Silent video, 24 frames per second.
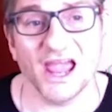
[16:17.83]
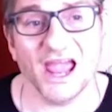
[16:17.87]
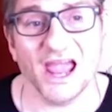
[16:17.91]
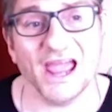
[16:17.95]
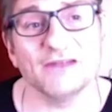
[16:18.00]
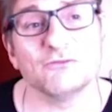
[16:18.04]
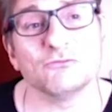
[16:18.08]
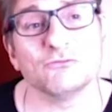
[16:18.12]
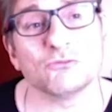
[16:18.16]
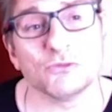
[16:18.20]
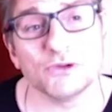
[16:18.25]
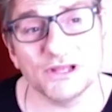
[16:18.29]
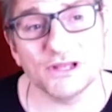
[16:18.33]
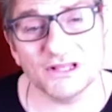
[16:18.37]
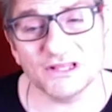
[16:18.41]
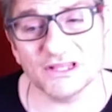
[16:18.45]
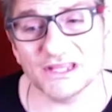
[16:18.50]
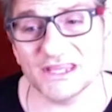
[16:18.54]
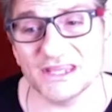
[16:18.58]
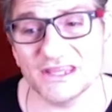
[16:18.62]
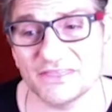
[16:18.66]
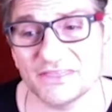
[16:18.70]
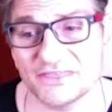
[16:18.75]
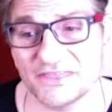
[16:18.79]
and
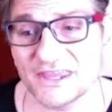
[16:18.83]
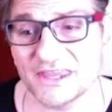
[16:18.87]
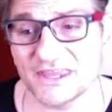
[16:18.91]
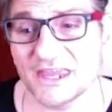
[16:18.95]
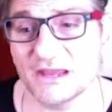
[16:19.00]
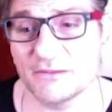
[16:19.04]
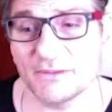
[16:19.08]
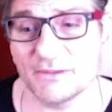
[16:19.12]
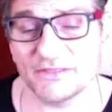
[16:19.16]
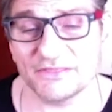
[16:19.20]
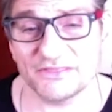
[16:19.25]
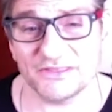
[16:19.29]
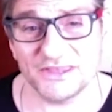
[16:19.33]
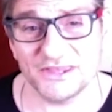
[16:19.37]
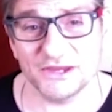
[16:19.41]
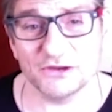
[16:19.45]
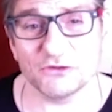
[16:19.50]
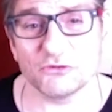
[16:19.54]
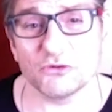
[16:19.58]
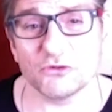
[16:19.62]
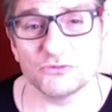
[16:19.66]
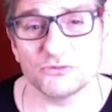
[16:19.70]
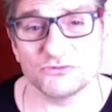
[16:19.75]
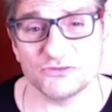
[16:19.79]
really thinking about the
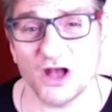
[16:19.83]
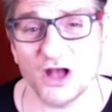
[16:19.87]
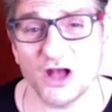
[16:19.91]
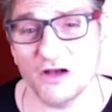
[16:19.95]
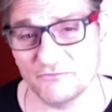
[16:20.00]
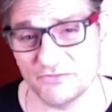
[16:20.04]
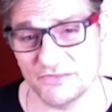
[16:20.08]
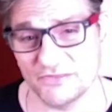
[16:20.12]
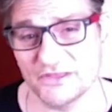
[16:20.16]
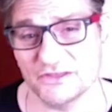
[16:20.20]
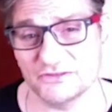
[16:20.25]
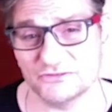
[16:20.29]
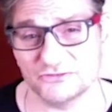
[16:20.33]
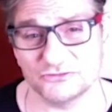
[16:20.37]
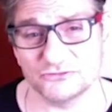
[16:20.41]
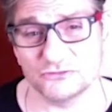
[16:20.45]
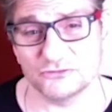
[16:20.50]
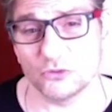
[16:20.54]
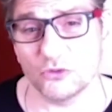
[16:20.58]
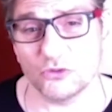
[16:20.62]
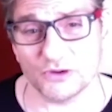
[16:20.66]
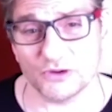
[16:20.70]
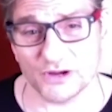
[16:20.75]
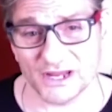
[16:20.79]
heroes of this
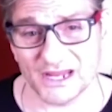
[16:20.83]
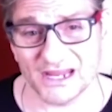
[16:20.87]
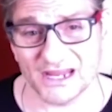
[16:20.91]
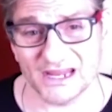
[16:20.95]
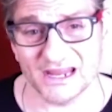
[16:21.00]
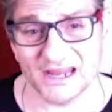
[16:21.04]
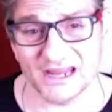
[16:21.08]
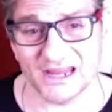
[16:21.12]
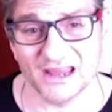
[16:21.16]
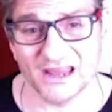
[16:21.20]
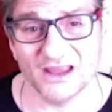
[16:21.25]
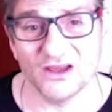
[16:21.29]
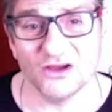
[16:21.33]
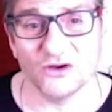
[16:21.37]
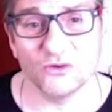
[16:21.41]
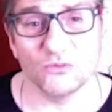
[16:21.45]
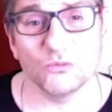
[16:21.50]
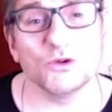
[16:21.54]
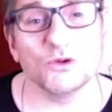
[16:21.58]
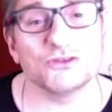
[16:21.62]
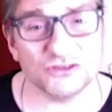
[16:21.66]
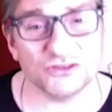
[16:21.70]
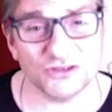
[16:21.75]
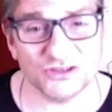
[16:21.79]
story,
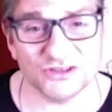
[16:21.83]
which